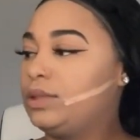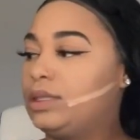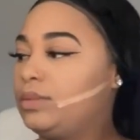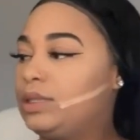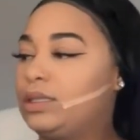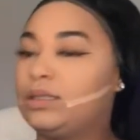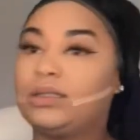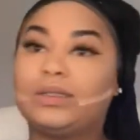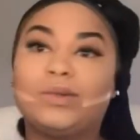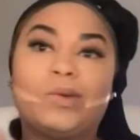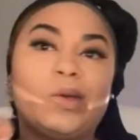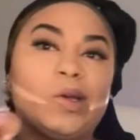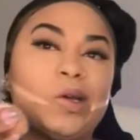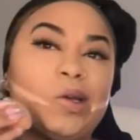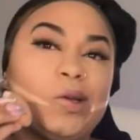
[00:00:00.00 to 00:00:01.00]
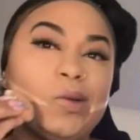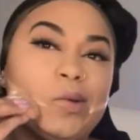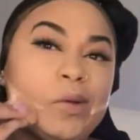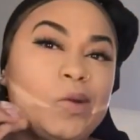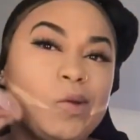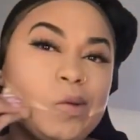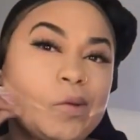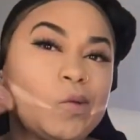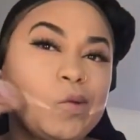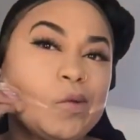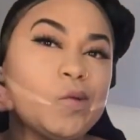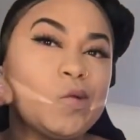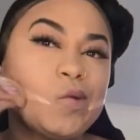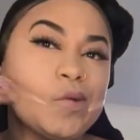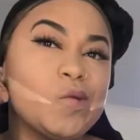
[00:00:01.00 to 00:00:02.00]
But this is the way I do it.
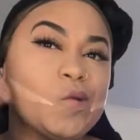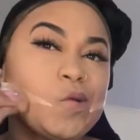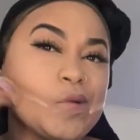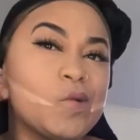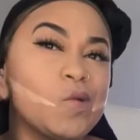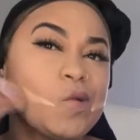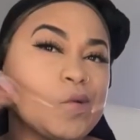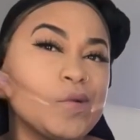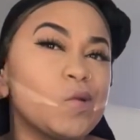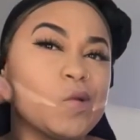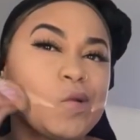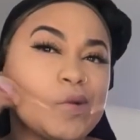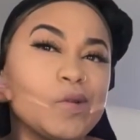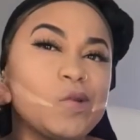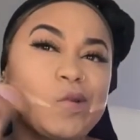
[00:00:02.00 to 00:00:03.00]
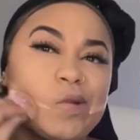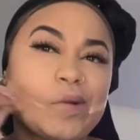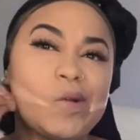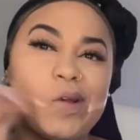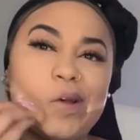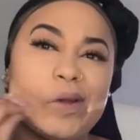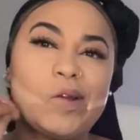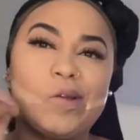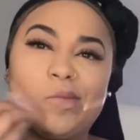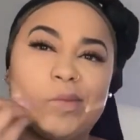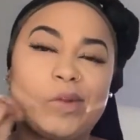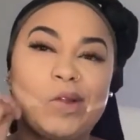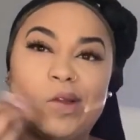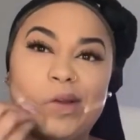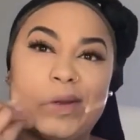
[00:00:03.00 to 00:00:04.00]
I just go ahead and
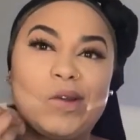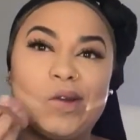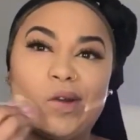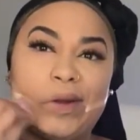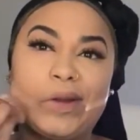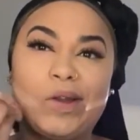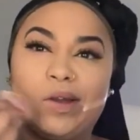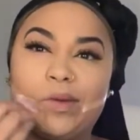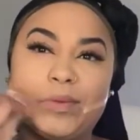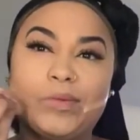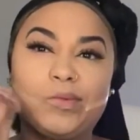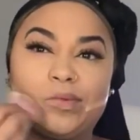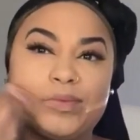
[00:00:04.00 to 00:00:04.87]
blend it all out.